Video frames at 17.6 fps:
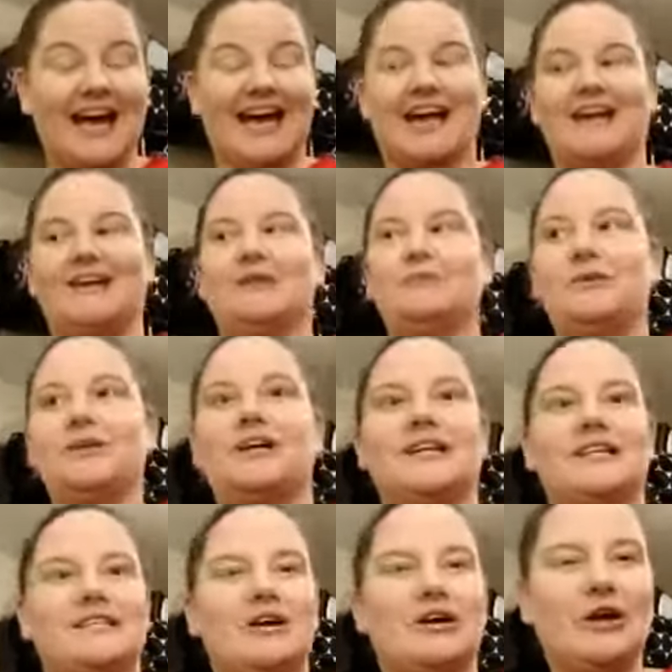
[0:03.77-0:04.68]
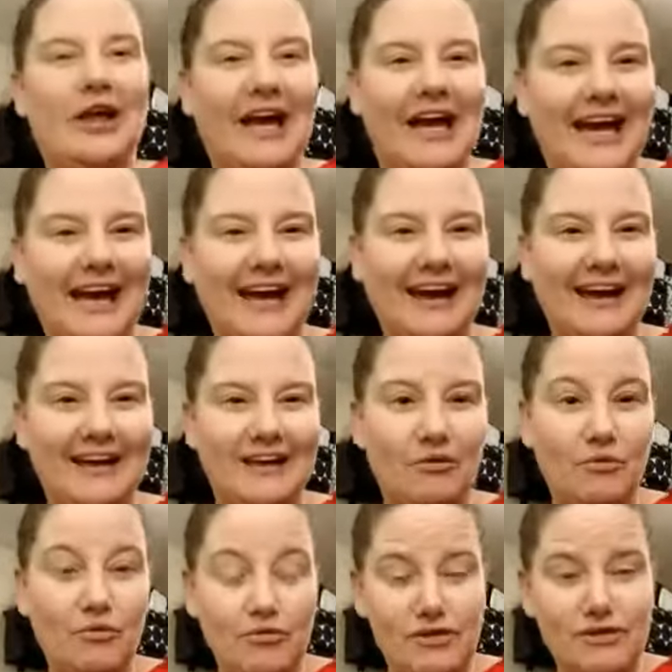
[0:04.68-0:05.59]
I hope you guys all had a
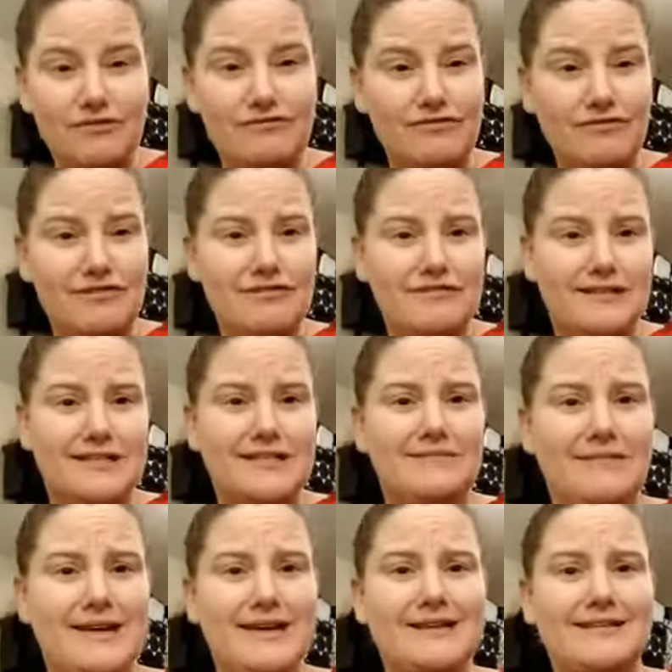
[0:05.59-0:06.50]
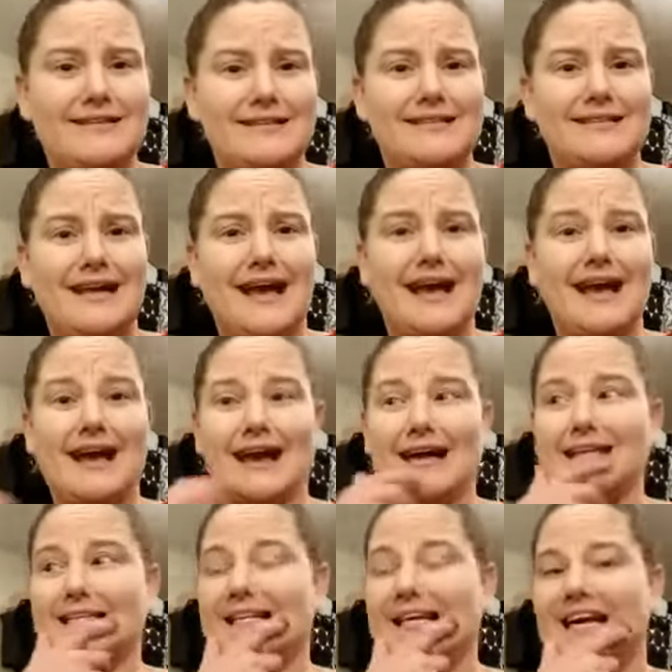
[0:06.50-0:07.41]
wonderful Christmas
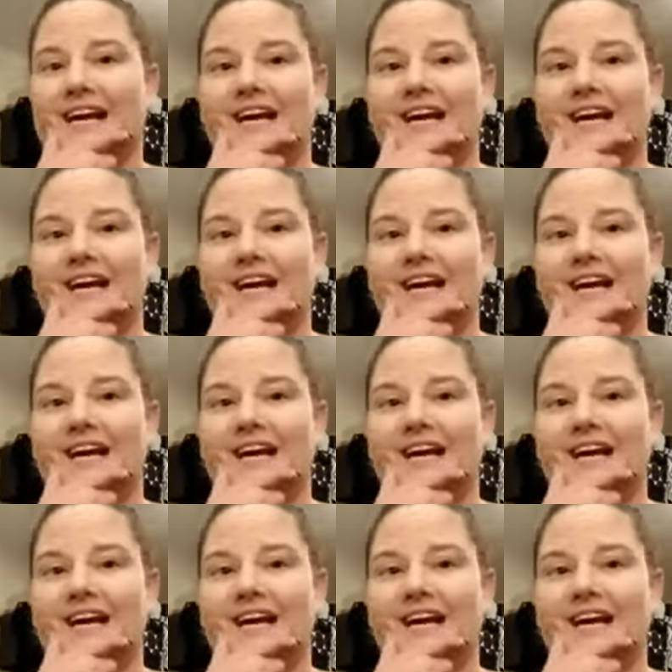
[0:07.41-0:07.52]
and